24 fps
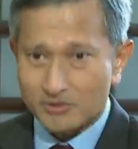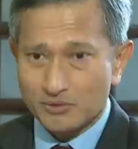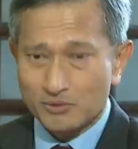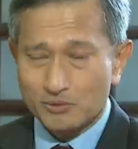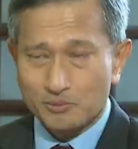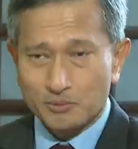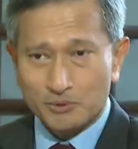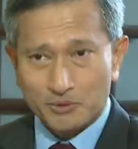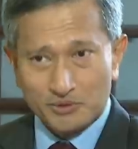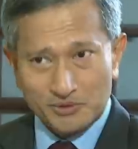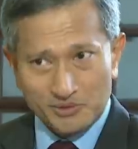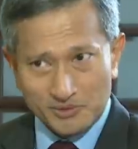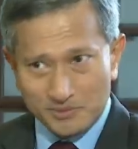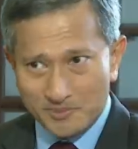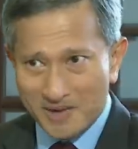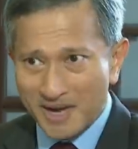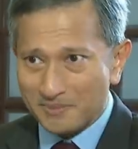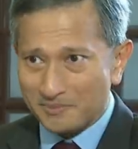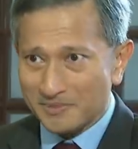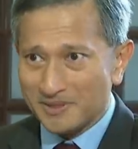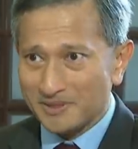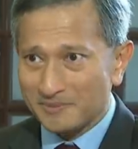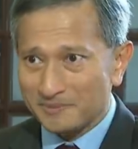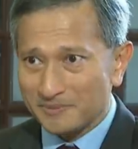you put
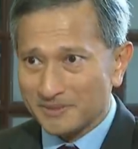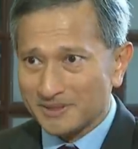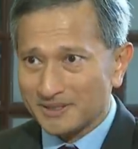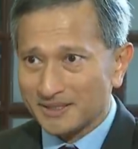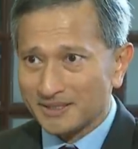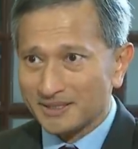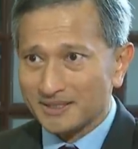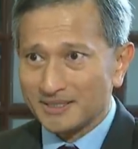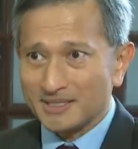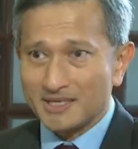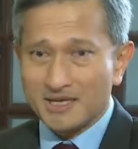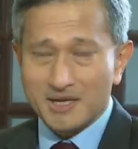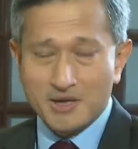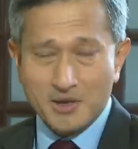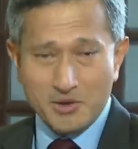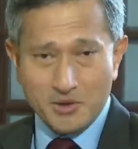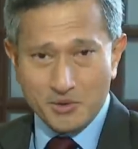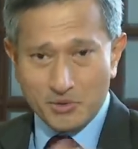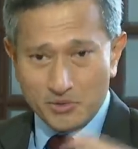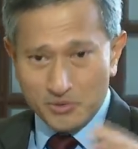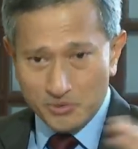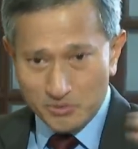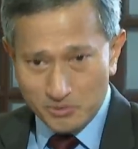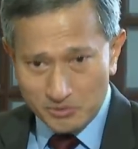smart people,
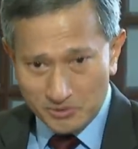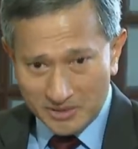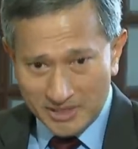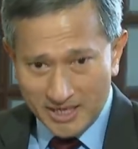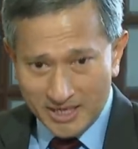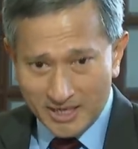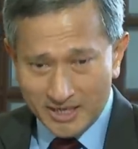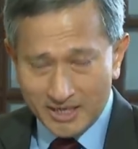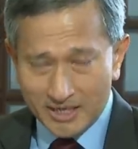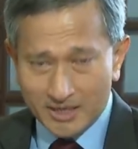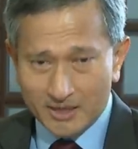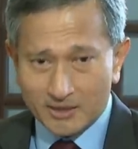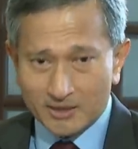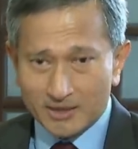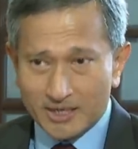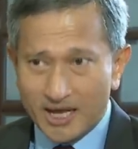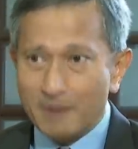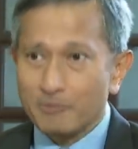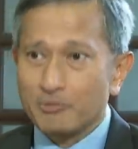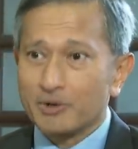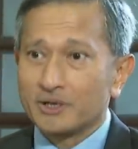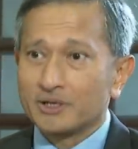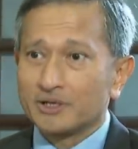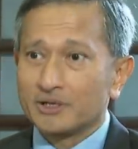you take a
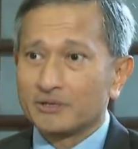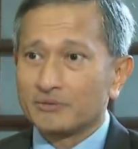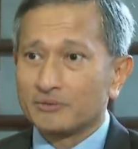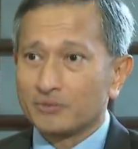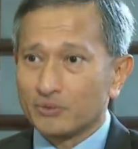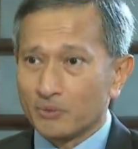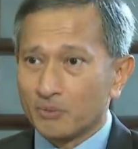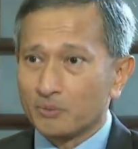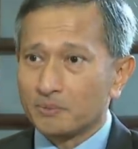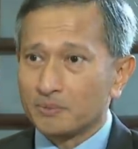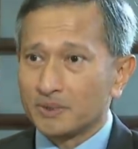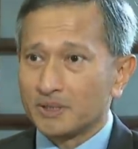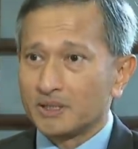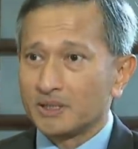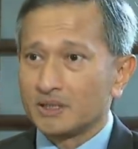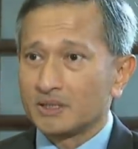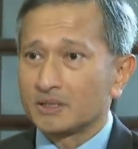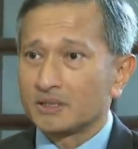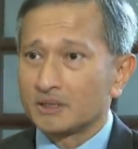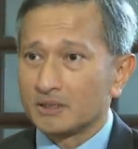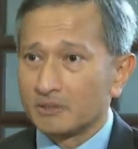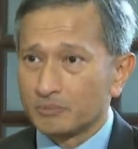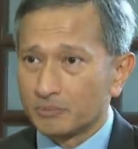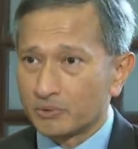collaborative, open
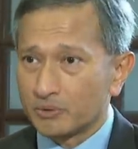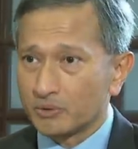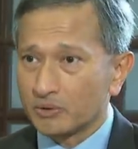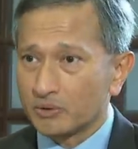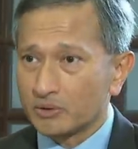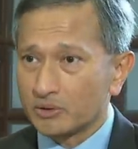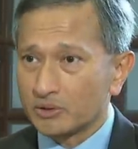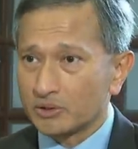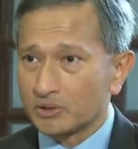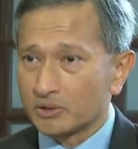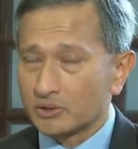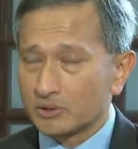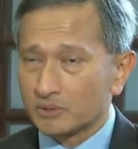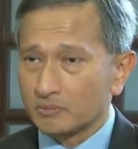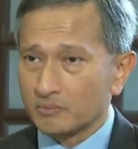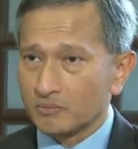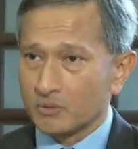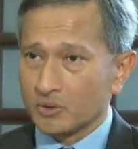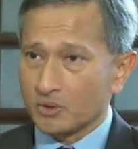approach,